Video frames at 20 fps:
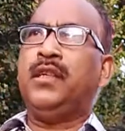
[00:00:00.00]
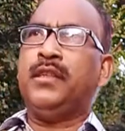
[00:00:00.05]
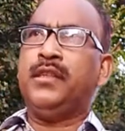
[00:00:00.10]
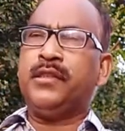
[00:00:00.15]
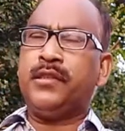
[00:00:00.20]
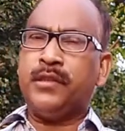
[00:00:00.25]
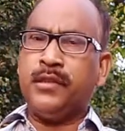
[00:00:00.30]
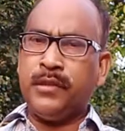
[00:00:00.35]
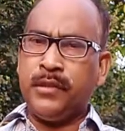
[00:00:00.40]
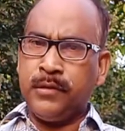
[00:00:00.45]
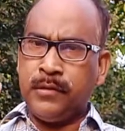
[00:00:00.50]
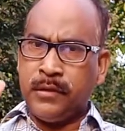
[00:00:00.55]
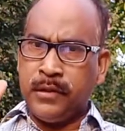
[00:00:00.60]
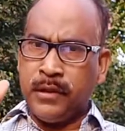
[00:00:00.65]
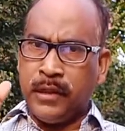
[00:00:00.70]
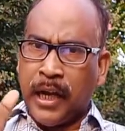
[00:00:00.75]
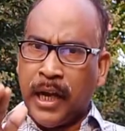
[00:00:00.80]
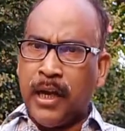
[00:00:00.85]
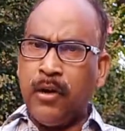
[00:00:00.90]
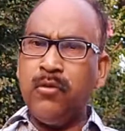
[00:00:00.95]
so
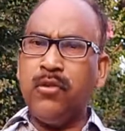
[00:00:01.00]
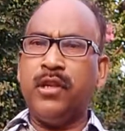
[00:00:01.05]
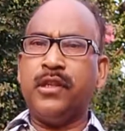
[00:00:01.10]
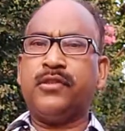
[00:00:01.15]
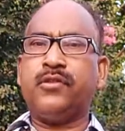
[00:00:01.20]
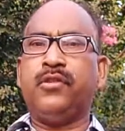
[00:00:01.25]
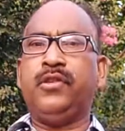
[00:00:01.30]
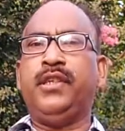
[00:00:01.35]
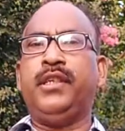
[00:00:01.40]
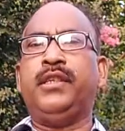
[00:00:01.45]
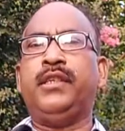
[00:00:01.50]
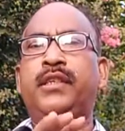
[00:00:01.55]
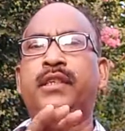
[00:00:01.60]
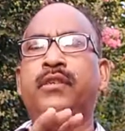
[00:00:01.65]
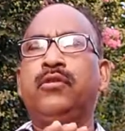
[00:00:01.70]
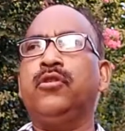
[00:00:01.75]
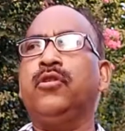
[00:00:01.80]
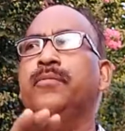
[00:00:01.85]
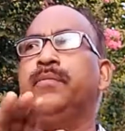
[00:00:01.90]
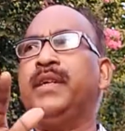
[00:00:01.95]
now also in
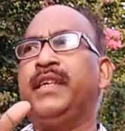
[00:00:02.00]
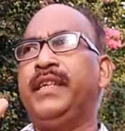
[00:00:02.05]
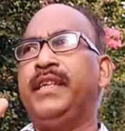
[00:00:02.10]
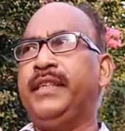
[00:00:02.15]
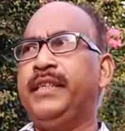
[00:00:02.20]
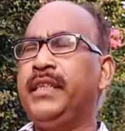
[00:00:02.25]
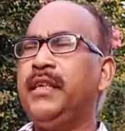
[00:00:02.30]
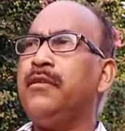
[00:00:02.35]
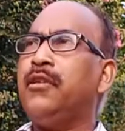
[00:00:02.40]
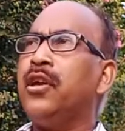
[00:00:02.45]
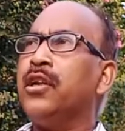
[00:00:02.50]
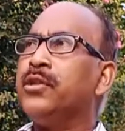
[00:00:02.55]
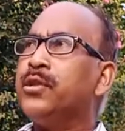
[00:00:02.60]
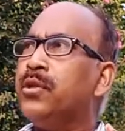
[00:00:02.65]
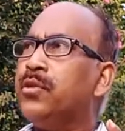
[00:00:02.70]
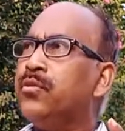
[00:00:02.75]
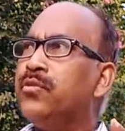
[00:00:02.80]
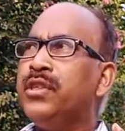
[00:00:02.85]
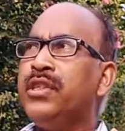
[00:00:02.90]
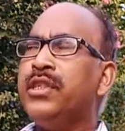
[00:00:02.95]
Europe and India.
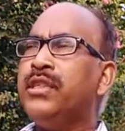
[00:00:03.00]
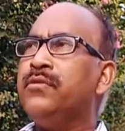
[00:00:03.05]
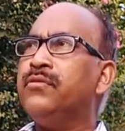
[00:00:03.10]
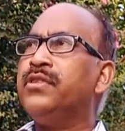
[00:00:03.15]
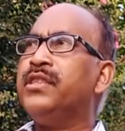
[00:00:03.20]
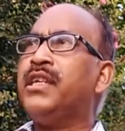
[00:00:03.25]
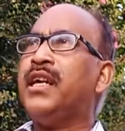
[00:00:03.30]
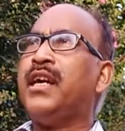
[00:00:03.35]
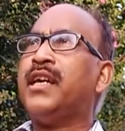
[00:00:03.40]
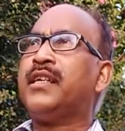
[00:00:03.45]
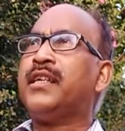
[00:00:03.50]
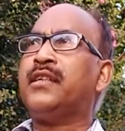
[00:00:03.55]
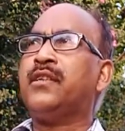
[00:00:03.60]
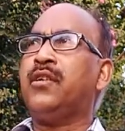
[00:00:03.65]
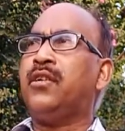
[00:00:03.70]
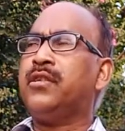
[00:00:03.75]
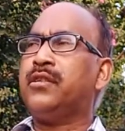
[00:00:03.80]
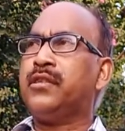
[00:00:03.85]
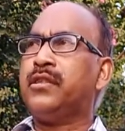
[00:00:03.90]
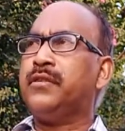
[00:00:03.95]
Although we are
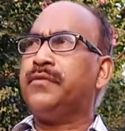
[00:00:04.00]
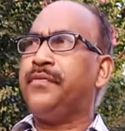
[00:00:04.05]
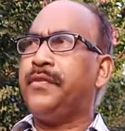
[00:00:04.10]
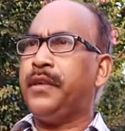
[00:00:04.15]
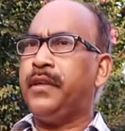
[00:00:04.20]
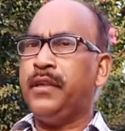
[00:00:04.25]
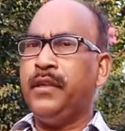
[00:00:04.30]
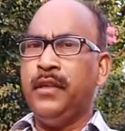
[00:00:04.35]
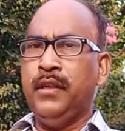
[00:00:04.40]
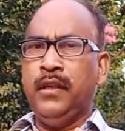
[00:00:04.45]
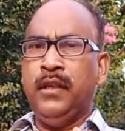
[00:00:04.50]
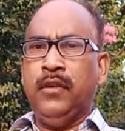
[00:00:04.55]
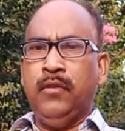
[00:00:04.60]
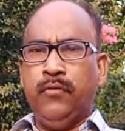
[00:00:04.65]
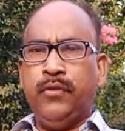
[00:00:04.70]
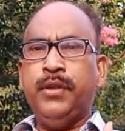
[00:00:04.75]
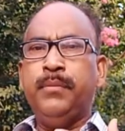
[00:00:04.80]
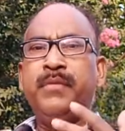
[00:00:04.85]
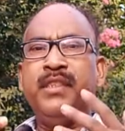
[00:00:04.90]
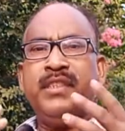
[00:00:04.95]
not
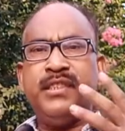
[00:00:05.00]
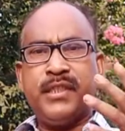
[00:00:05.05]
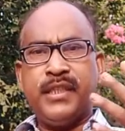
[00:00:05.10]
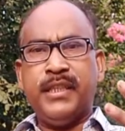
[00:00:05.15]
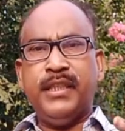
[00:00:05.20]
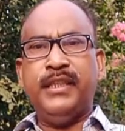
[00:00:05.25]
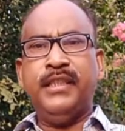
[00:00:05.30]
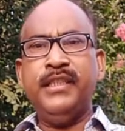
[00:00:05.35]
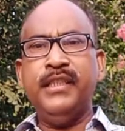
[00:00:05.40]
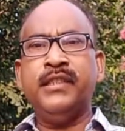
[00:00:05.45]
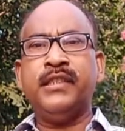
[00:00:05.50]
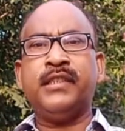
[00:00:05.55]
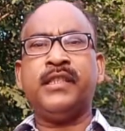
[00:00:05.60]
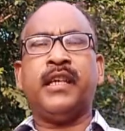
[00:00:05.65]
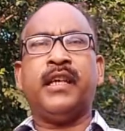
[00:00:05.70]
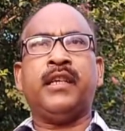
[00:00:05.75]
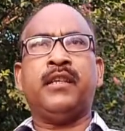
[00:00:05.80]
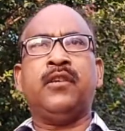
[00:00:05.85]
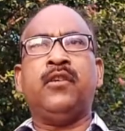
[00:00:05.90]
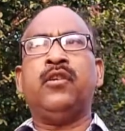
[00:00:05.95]
we means Indians
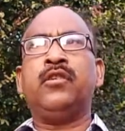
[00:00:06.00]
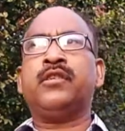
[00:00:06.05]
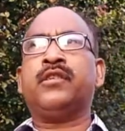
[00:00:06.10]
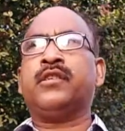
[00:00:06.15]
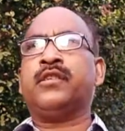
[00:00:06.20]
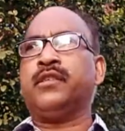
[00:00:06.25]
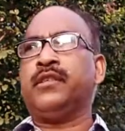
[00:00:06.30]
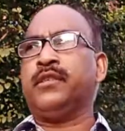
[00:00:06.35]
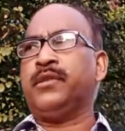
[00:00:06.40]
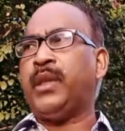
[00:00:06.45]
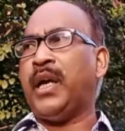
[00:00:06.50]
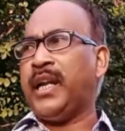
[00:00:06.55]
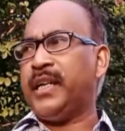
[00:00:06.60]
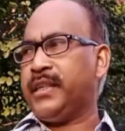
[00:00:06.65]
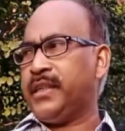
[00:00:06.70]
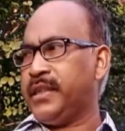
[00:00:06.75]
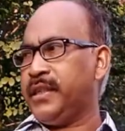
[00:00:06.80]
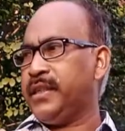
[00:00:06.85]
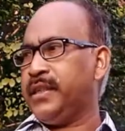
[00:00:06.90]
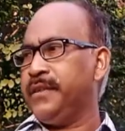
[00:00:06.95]
are not
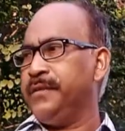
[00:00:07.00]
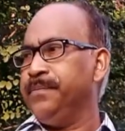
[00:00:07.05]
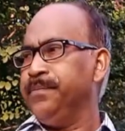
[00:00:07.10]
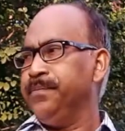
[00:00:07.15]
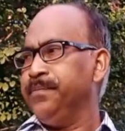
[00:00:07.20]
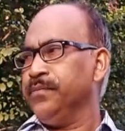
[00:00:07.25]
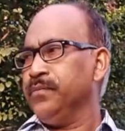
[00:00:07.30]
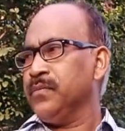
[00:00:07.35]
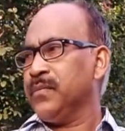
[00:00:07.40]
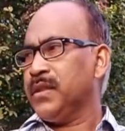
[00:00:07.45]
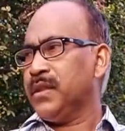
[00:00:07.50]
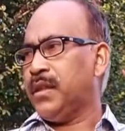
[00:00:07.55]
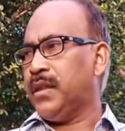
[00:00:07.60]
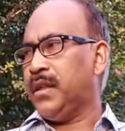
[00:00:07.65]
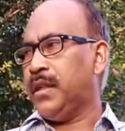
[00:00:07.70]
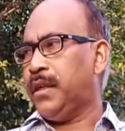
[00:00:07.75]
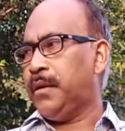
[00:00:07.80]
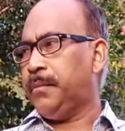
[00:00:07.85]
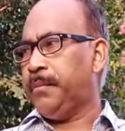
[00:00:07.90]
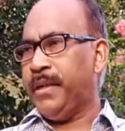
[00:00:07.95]
that
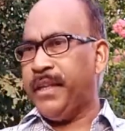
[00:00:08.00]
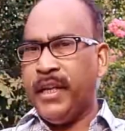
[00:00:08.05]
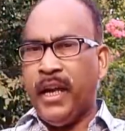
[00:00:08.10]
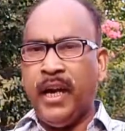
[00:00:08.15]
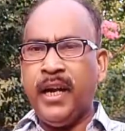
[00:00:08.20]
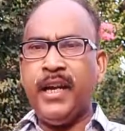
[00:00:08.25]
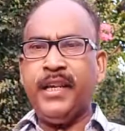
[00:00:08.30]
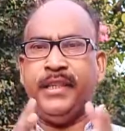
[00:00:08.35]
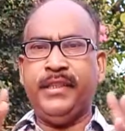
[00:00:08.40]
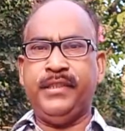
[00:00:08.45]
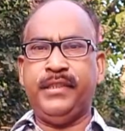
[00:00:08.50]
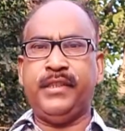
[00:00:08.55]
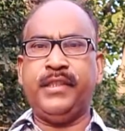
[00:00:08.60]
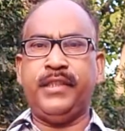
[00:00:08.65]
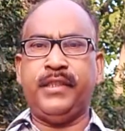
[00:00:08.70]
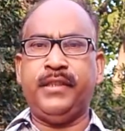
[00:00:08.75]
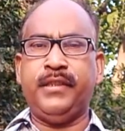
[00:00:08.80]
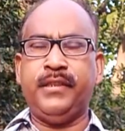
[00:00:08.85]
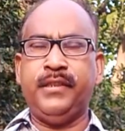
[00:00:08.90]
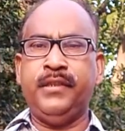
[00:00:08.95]
behind
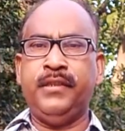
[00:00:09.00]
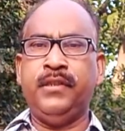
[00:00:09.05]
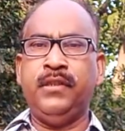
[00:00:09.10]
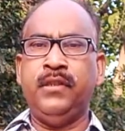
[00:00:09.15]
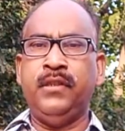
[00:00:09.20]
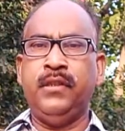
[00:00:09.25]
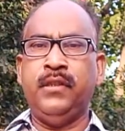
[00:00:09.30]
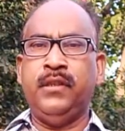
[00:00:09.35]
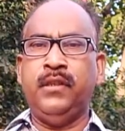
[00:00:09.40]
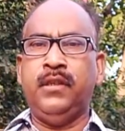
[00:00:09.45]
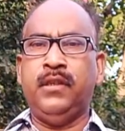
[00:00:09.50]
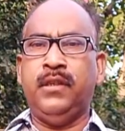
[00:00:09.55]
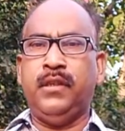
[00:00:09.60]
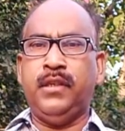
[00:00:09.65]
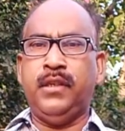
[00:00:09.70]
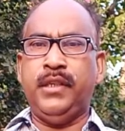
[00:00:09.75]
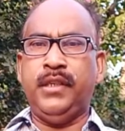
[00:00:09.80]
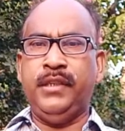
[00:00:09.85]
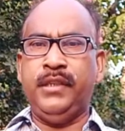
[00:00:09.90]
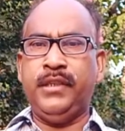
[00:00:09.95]

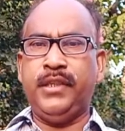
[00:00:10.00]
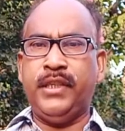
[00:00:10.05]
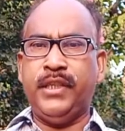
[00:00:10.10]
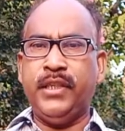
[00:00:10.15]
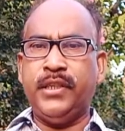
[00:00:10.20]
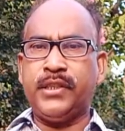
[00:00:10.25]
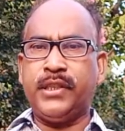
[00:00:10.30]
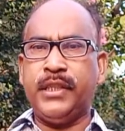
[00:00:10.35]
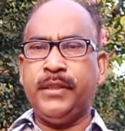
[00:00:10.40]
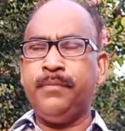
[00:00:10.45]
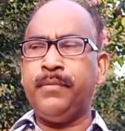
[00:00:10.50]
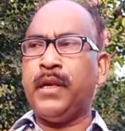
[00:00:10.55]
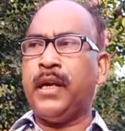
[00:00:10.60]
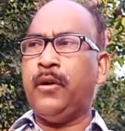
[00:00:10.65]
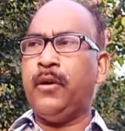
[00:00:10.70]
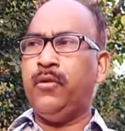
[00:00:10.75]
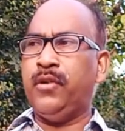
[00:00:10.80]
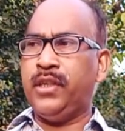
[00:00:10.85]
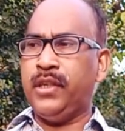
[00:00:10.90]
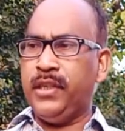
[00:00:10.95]
in readership.
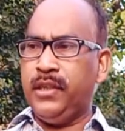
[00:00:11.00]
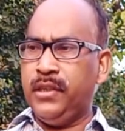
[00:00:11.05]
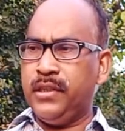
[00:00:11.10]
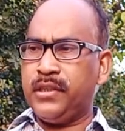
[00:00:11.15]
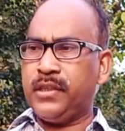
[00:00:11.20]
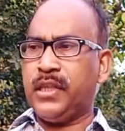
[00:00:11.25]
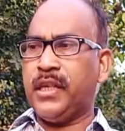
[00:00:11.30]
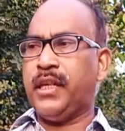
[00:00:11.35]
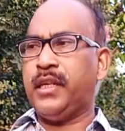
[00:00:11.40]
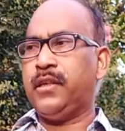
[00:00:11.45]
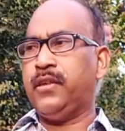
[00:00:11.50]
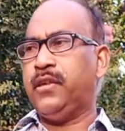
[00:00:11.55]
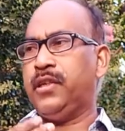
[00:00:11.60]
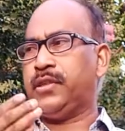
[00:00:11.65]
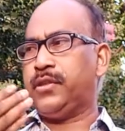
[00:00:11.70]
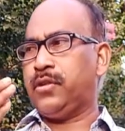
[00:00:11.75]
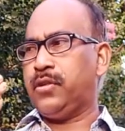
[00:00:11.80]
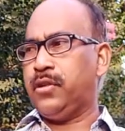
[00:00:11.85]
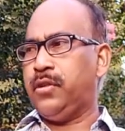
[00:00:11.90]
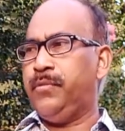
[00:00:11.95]
Our readers are
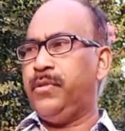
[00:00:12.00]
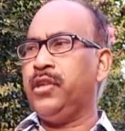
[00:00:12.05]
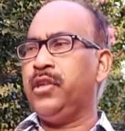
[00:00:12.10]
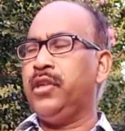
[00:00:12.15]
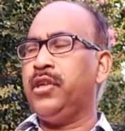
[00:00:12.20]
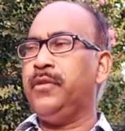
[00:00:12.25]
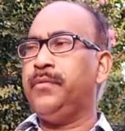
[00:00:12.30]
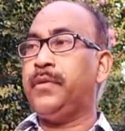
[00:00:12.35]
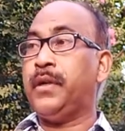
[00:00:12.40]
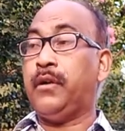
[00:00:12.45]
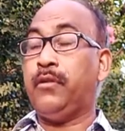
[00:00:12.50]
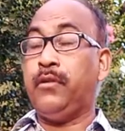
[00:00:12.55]
also coming up.